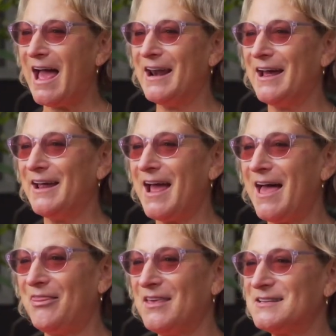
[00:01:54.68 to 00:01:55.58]
And I
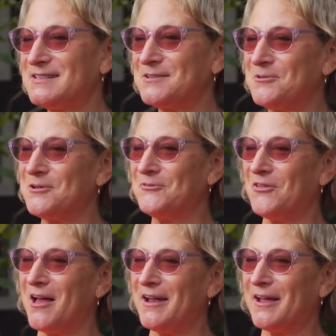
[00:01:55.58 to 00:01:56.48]
had this sort of
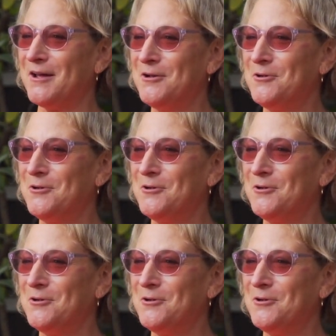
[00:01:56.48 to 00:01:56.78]
like